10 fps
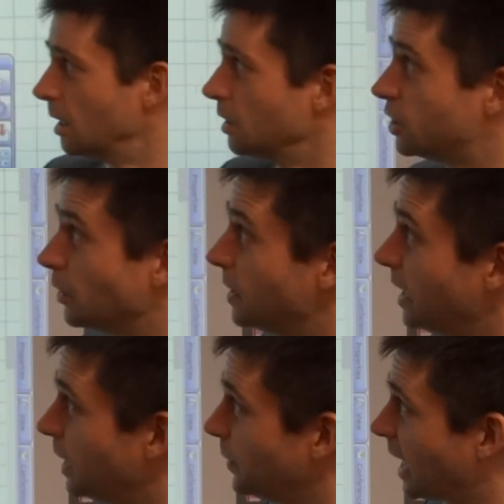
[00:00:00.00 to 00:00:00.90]
So
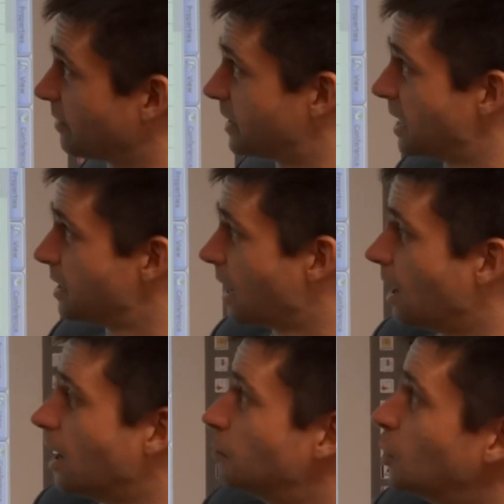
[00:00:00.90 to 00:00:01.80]
here we have then
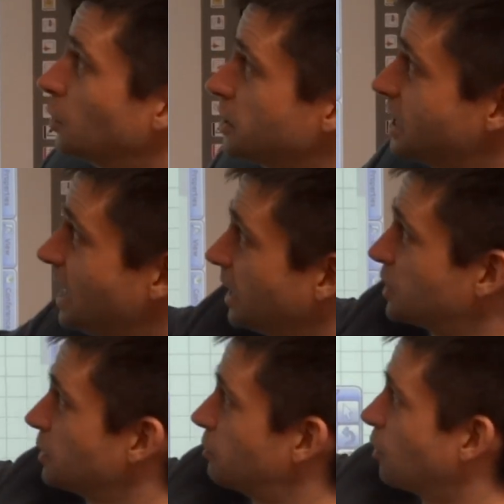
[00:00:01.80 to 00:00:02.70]
a ball is
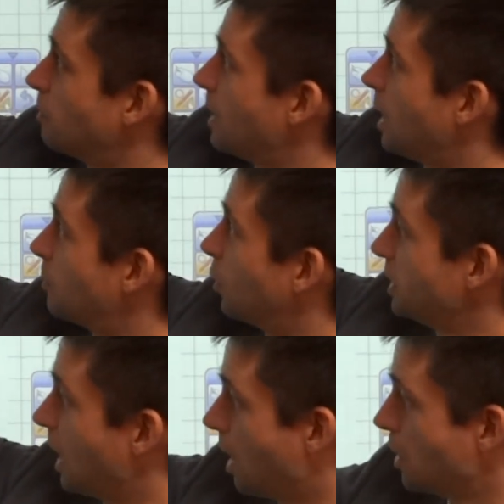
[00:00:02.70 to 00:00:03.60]
kicked from a
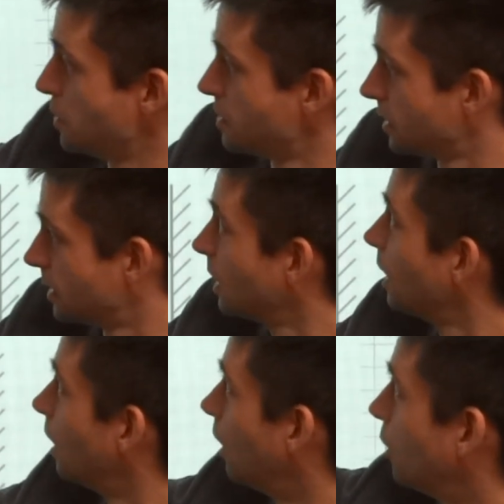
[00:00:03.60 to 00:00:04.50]
point O
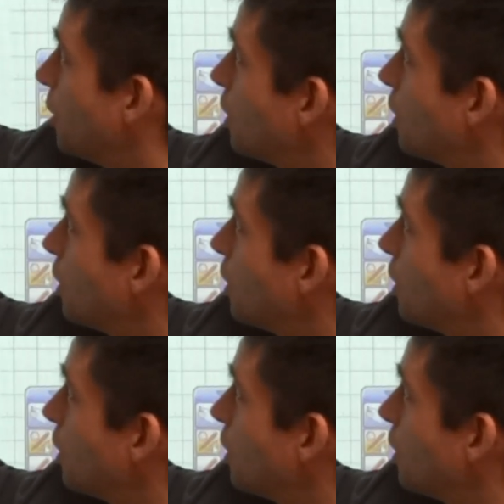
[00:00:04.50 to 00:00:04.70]
on